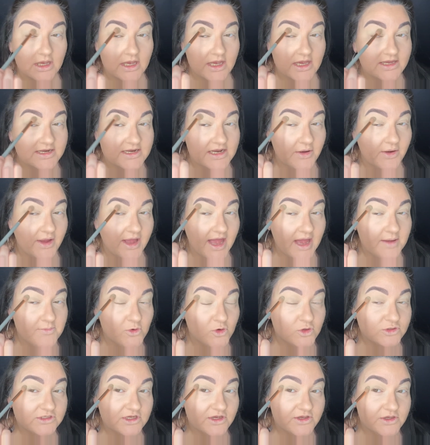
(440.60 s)
Now, I am
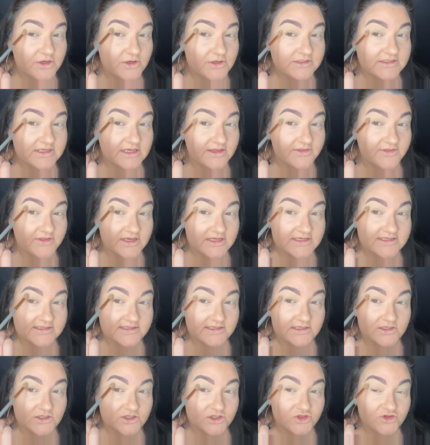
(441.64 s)
also using this
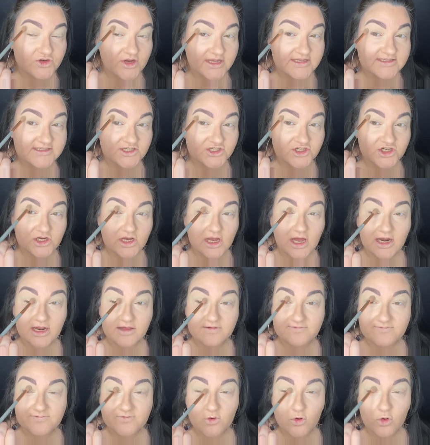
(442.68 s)
transition colour
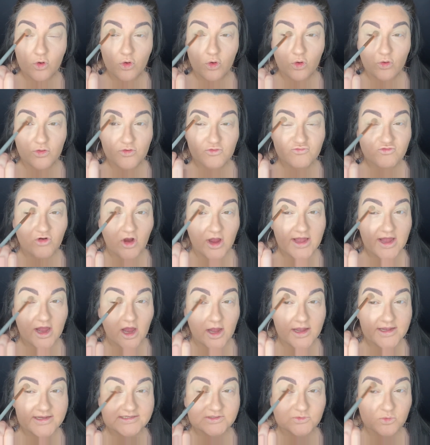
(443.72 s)
for the right
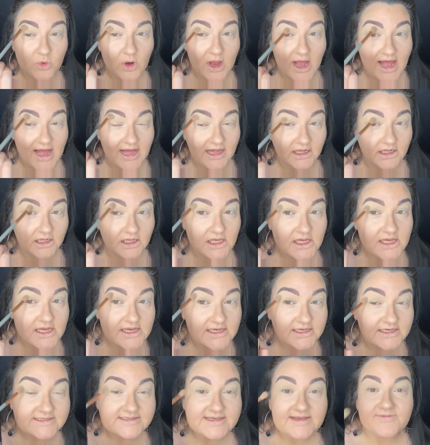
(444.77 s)
eye as well,
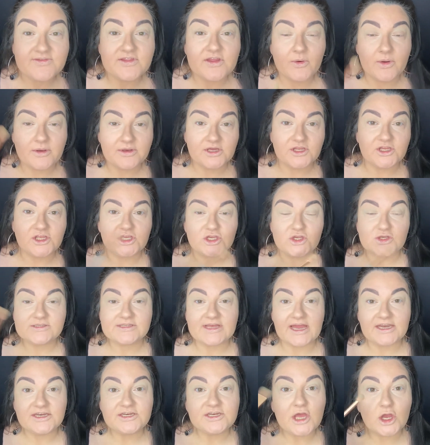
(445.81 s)
because even though I'm going to use
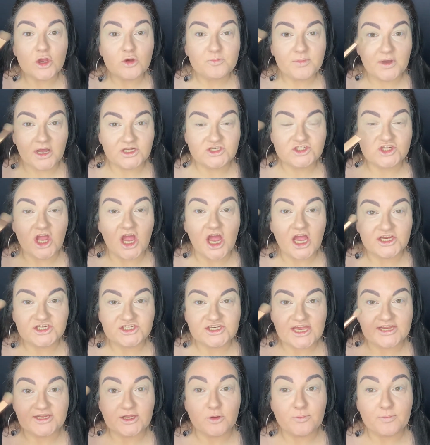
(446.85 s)
that No Budge
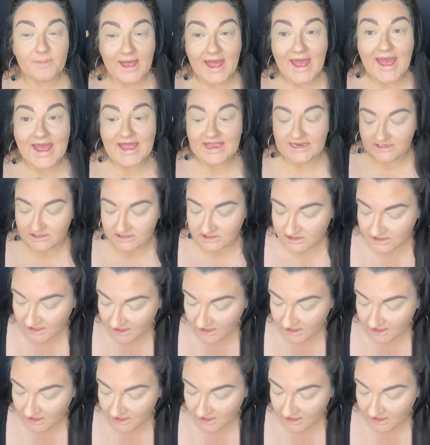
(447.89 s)
eyeshadow pen,